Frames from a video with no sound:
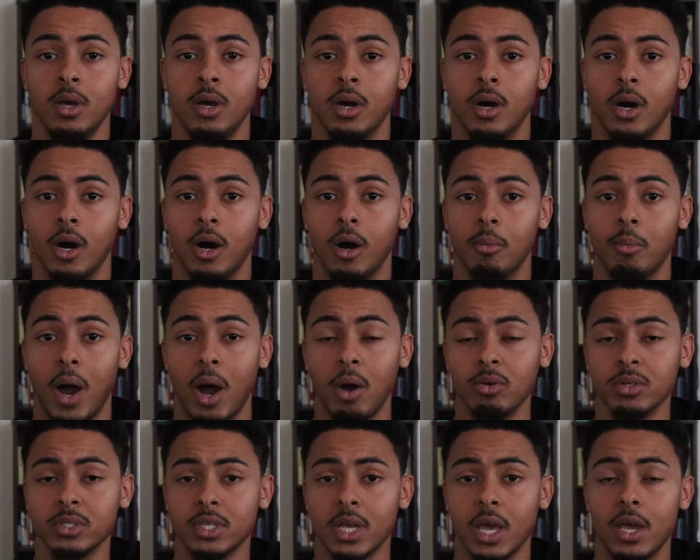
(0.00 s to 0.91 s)
I
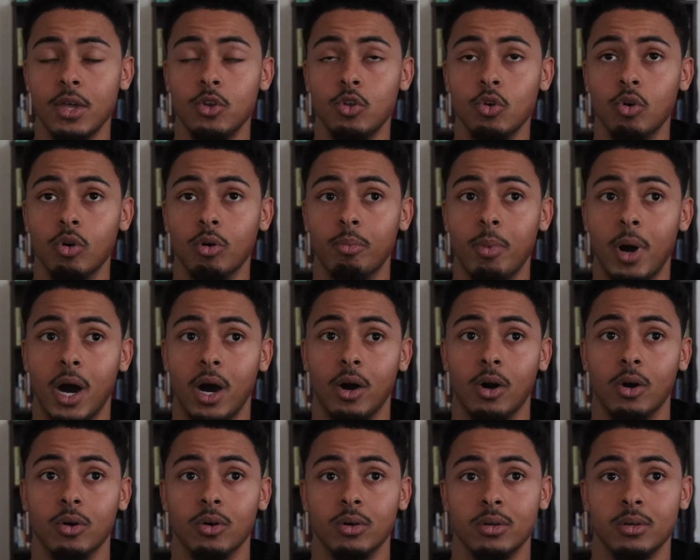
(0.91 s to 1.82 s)
would say do
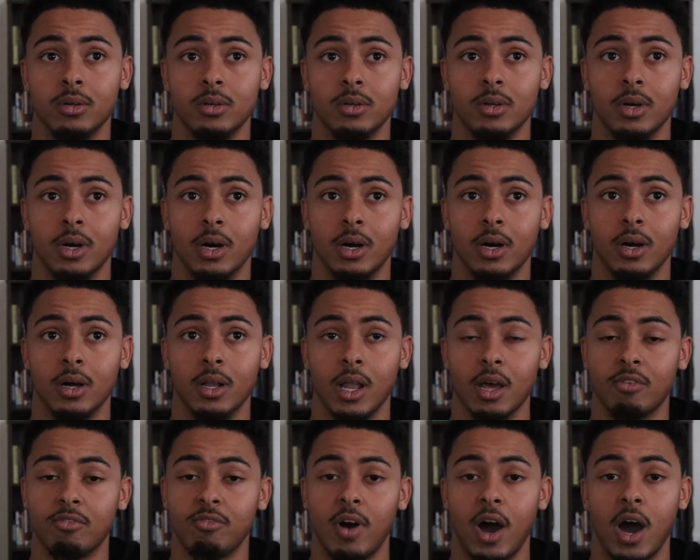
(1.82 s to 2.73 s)
about
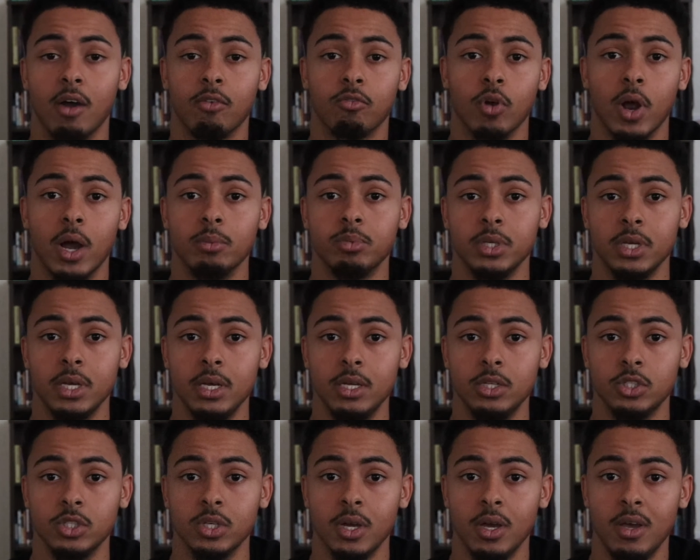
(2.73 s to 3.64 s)
like 5 reps
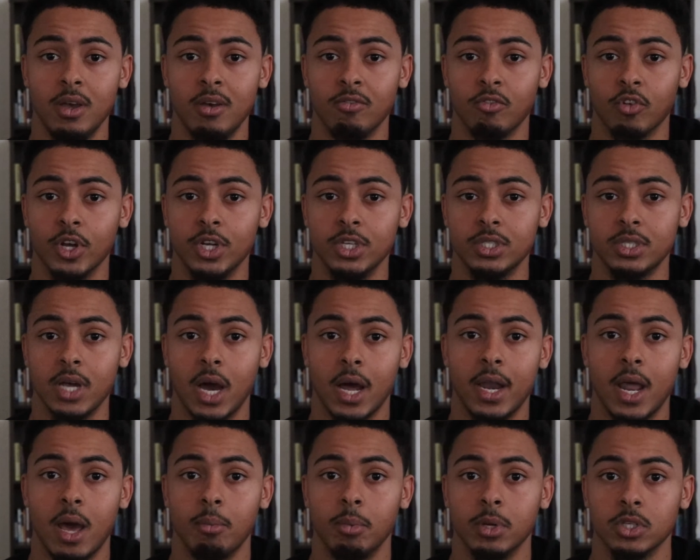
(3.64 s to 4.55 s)
each for each
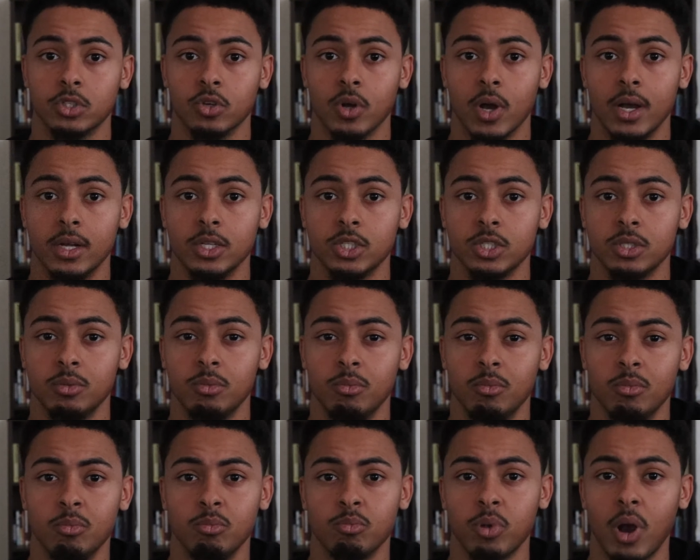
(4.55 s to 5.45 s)
dynamic stretch.
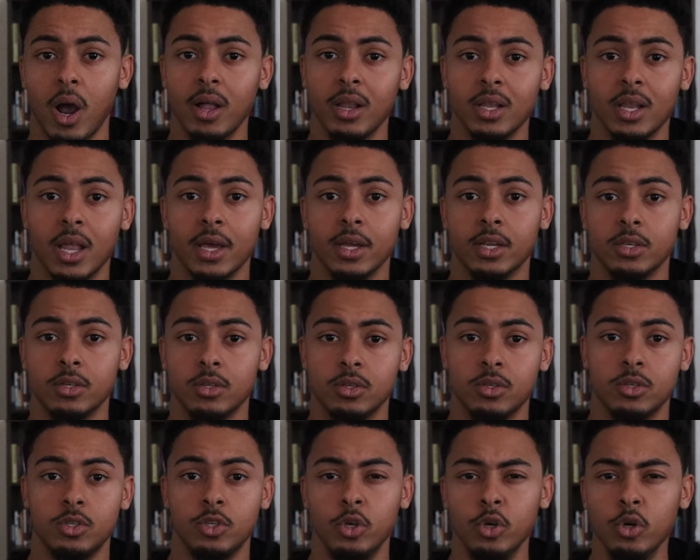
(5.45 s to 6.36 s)
Probably like
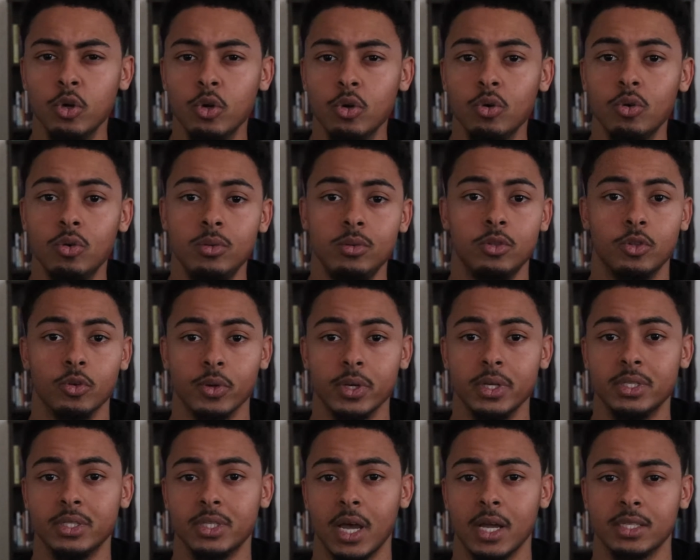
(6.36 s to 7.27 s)

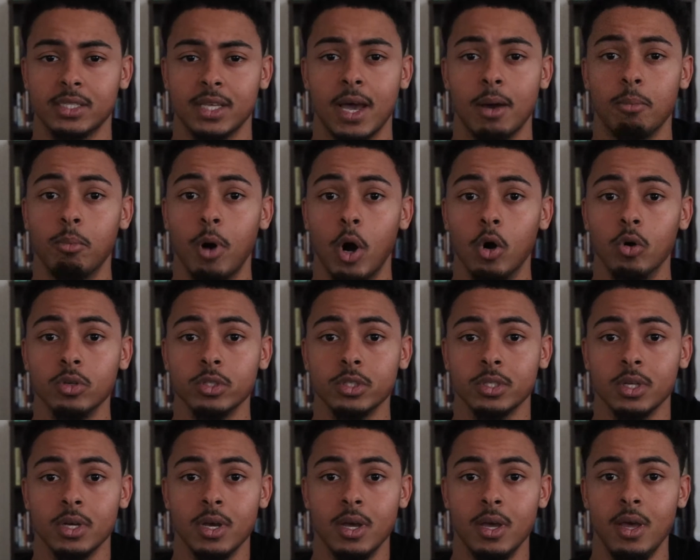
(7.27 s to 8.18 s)
2-3 sets at
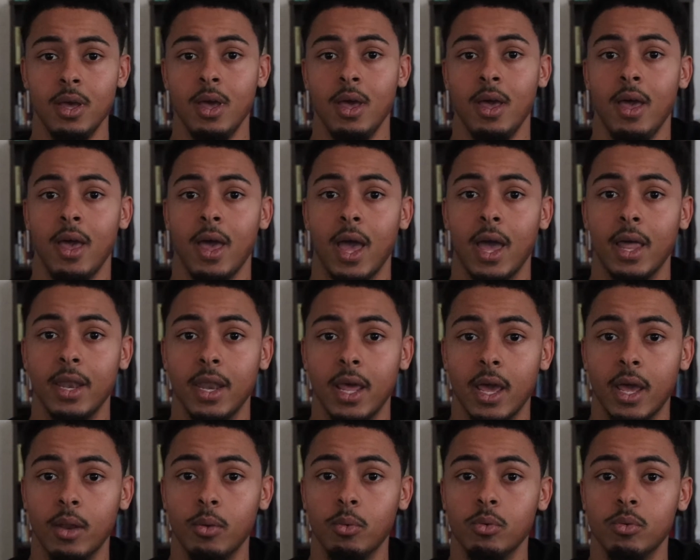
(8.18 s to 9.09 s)
most. And
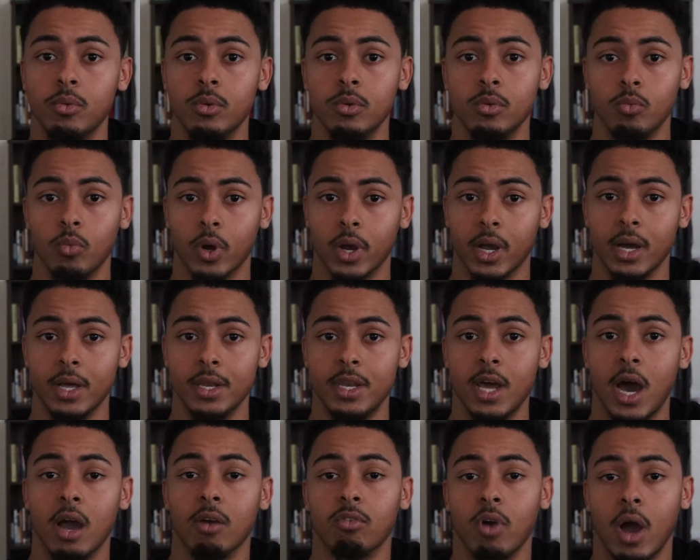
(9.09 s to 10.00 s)
then we're gonna
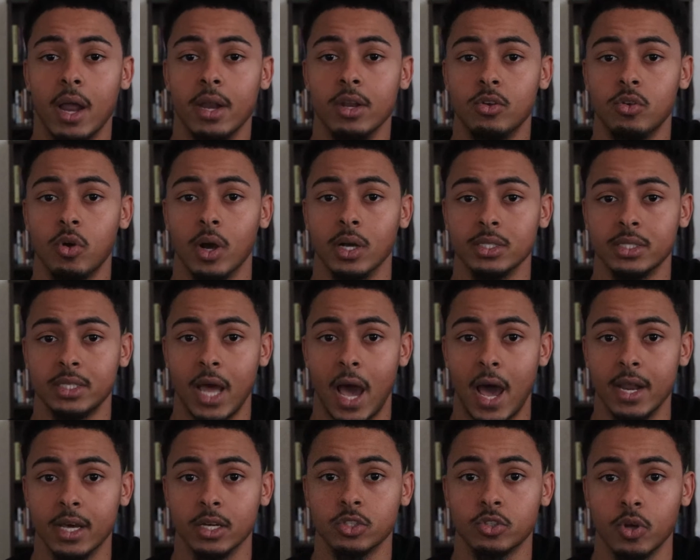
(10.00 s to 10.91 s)
dive right into our
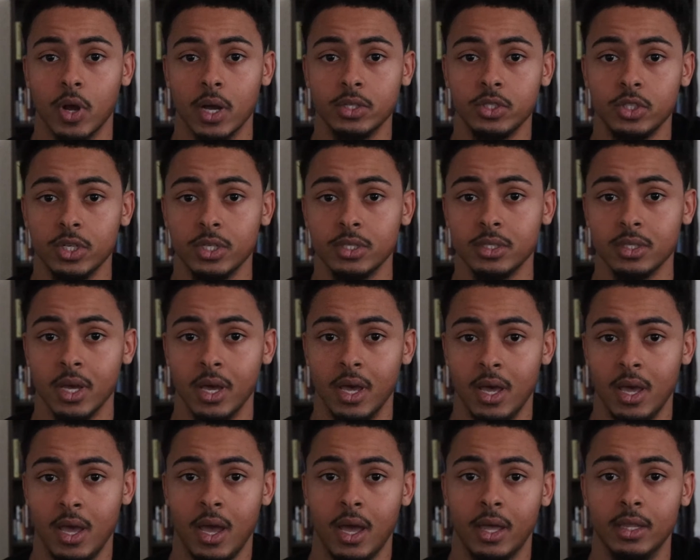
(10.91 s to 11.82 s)
static stretches.
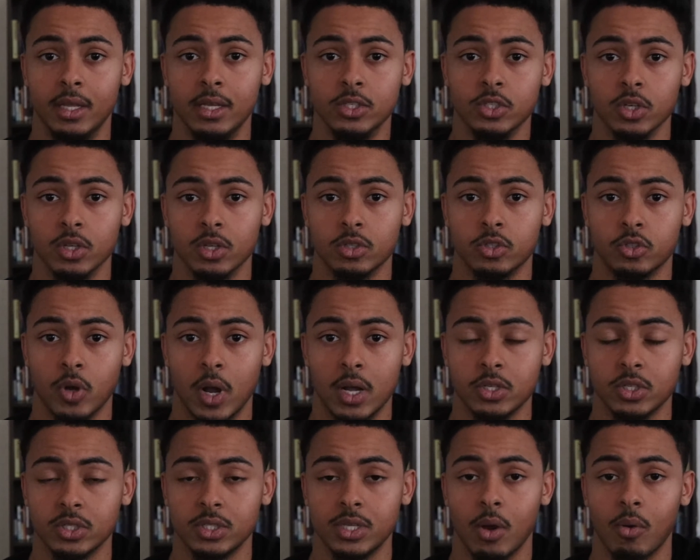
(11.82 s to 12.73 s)
And these are the
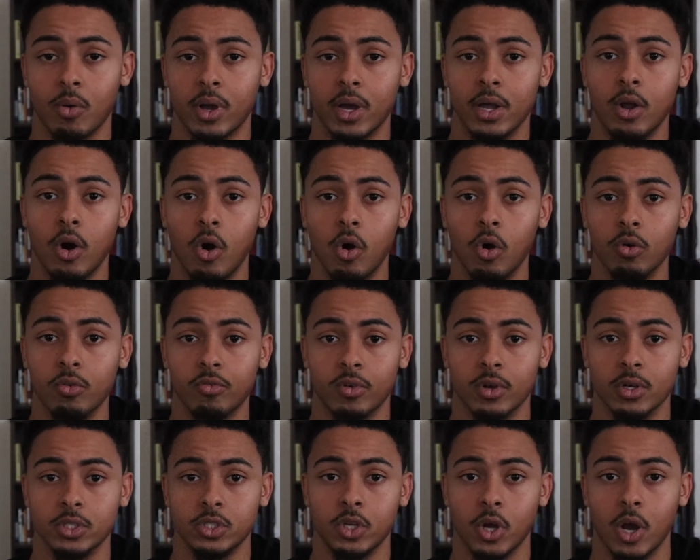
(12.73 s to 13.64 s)
stretches that we're gonna hold
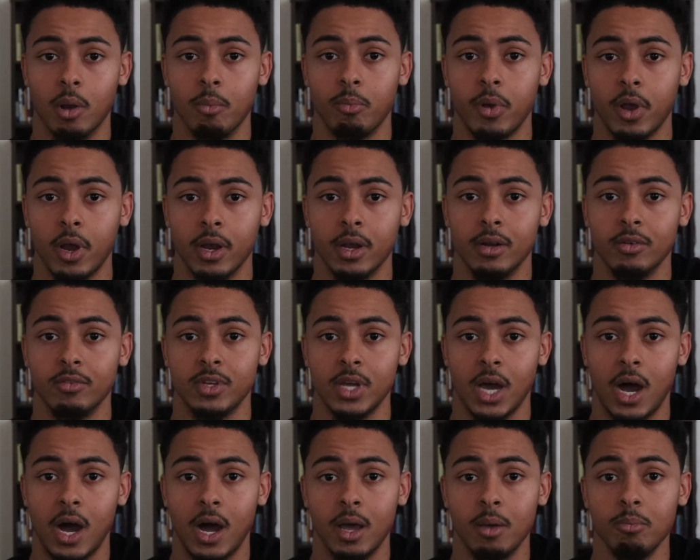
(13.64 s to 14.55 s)
for a certain period of
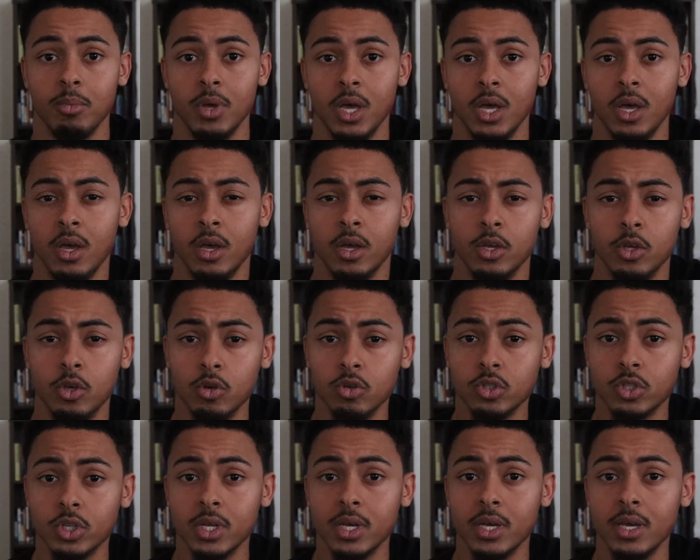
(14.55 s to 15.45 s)
time.
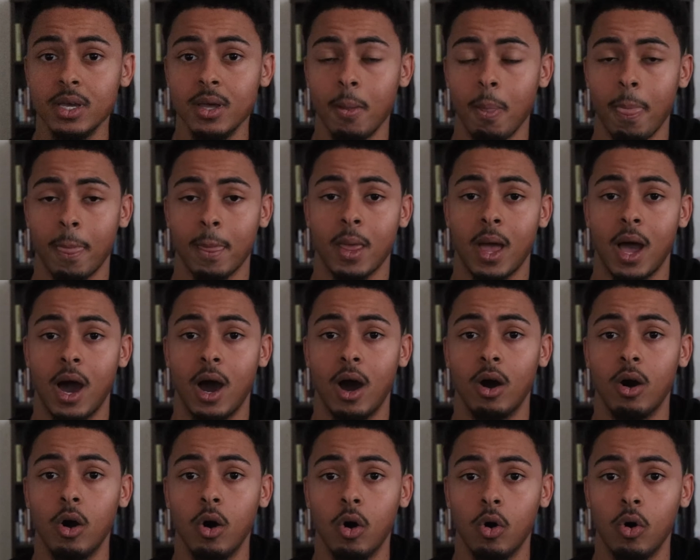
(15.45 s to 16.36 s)
Usually
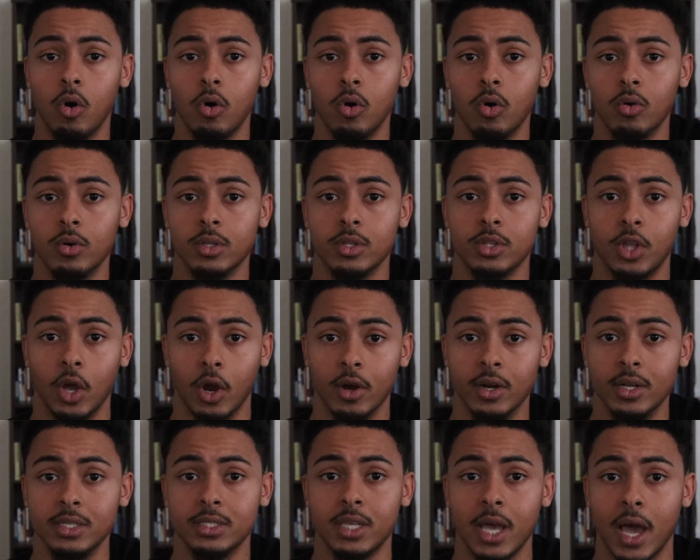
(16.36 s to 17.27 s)
I'll hold
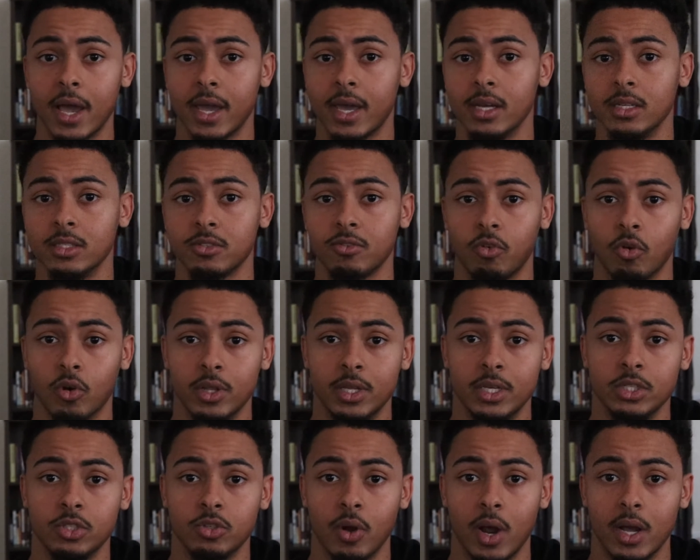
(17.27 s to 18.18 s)
30 seconds for
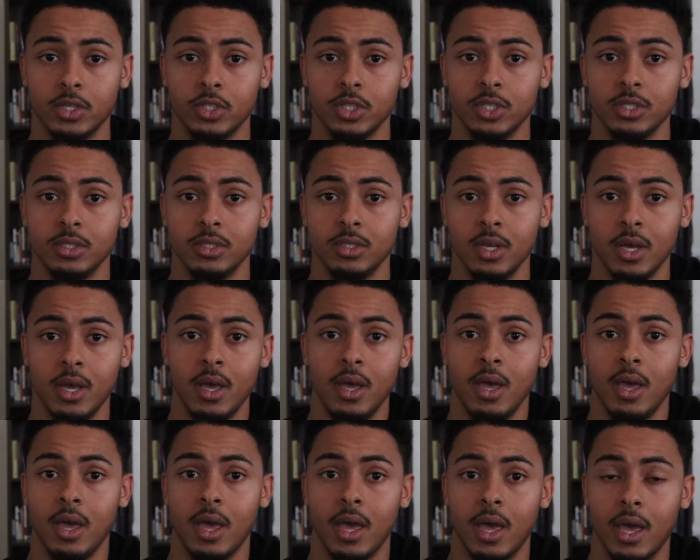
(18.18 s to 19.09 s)
these stretches.
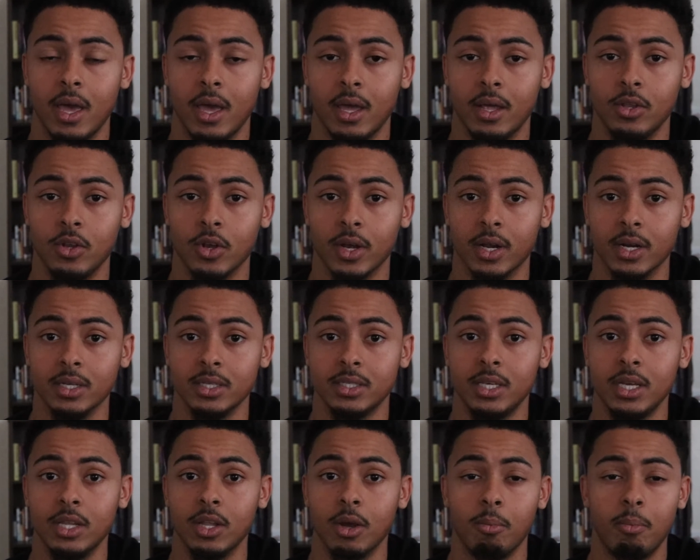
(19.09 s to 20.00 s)
And you're gonna
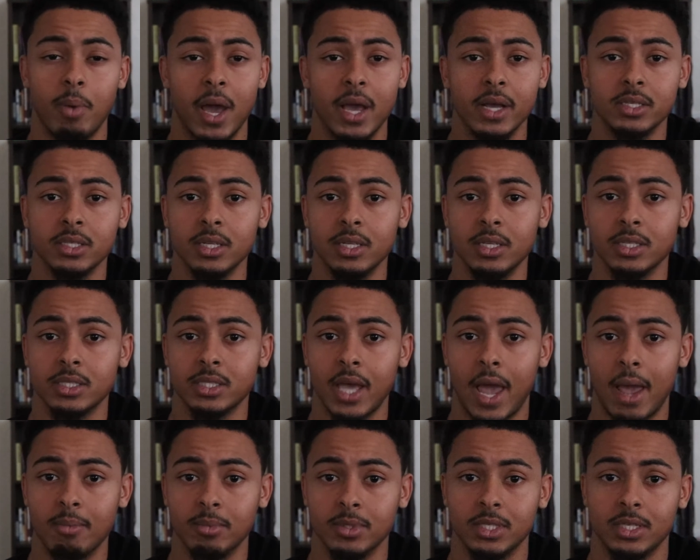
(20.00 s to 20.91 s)
see they're basically the
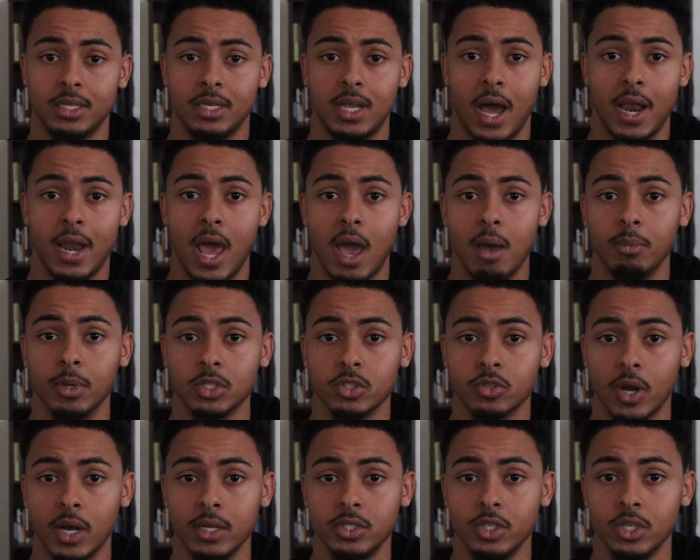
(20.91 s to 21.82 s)
same as the dynamic
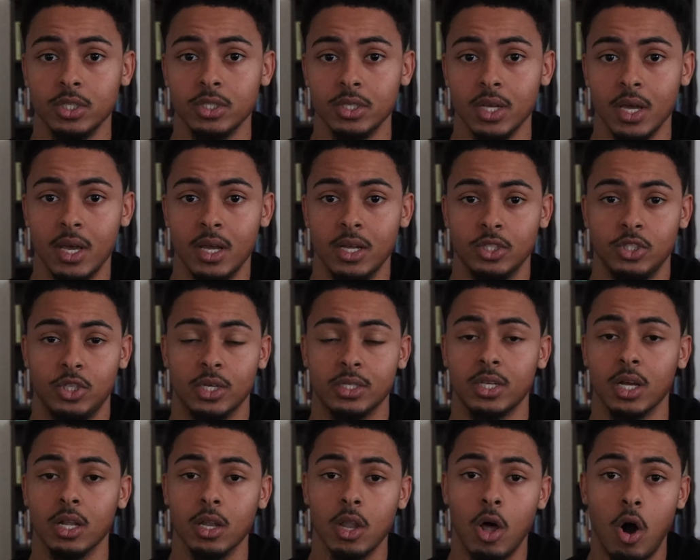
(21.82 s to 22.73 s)
stretches,
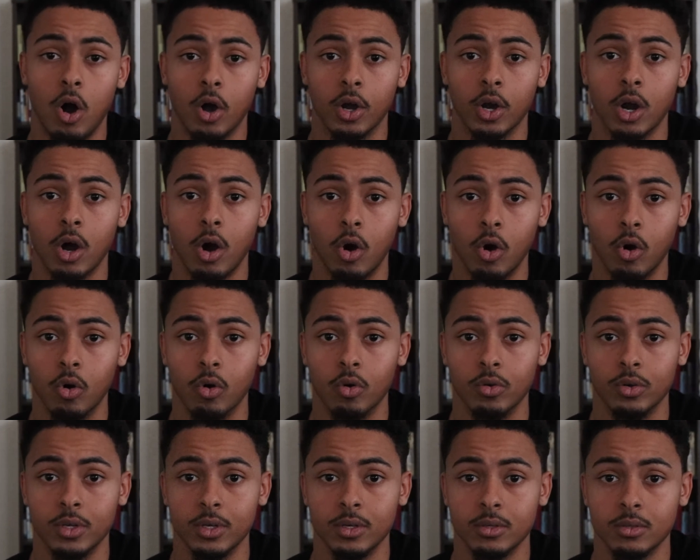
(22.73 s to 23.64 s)
just a longer hold.